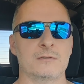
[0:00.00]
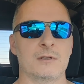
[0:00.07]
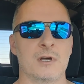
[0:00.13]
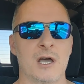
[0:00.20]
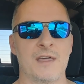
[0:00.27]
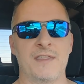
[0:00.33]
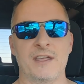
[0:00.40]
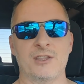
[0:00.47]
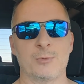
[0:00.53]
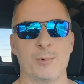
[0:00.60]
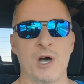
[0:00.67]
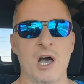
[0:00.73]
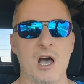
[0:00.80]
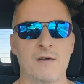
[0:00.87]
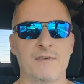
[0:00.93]
I think the
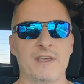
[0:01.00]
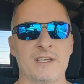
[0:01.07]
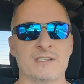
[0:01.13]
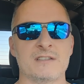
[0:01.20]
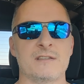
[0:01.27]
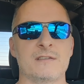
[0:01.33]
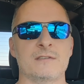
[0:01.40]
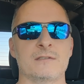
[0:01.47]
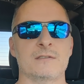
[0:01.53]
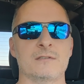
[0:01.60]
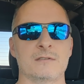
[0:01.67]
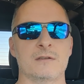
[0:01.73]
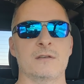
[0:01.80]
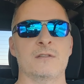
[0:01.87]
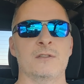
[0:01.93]
Mojave is
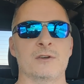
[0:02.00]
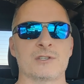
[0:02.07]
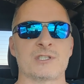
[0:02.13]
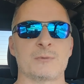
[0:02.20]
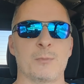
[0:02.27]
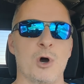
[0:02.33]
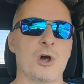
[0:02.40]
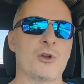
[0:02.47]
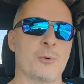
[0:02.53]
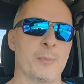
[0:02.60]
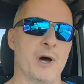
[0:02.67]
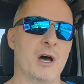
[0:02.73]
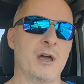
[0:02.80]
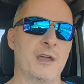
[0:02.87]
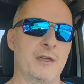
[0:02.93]
the smarter
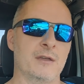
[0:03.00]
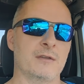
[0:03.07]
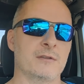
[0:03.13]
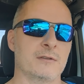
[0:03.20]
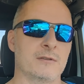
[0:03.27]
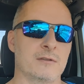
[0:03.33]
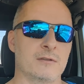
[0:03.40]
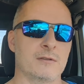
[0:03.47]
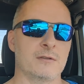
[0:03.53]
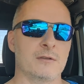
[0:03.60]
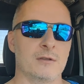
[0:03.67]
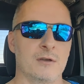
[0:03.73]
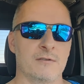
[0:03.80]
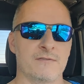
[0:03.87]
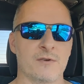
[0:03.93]
buy
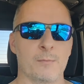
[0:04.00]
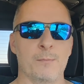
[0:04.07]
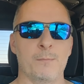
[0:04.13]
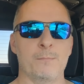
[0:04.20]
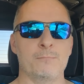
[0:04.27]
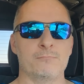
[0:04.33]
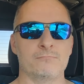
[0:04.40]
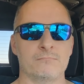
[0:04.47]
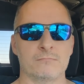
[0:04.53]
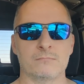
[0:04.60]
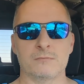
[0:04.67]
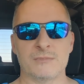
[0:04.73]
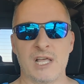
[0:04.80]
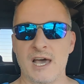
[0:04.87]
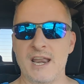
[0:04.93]
from
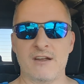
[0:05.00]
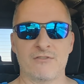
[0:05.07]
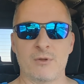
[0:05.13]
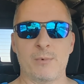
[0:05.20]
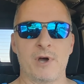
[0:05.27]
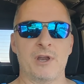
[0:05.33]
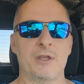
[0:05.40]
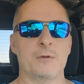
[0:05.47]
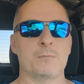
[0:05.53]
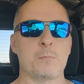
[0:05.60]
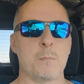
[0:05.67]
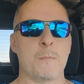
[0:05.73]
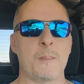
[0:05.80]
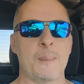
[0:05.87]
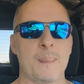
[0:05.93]
not everybody,
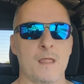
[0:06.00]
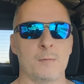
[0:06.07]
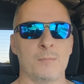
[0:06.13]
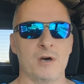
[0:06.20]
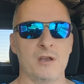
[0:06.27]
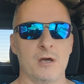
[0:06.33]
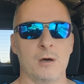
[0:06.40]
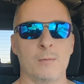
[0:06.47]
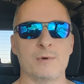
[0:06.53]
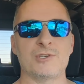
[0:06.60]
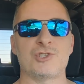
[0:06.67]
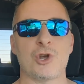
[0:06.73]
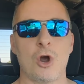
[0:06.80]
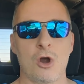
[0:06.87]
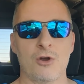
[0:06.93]
but a
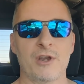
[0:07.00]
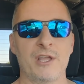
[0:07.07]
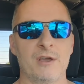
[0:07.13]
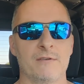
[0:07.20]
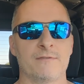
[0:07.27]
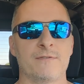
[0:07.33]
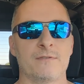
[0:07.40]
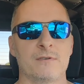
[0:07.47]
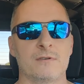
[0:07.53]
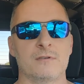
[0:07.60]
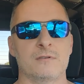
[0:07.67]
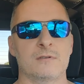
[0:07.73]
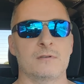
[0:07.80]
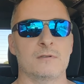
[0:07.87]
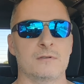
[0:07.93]
majority of
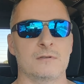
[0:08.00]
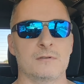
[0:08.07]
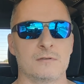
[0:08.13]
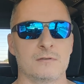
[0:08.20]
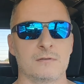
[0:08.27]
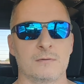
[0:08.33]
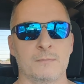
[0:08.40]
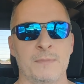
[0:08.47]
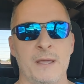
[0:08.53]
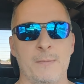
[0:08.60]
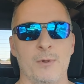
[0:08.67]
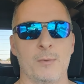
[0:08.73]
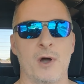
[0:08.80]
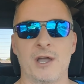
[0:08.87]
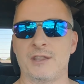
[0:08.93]

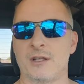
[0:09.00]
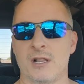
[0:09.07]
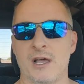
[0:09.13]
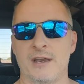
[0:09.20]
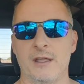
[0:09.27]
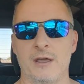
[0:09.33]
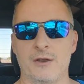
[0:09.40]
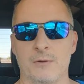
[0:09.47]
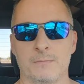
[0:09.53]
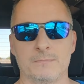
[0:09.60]
people buying the Gladiator.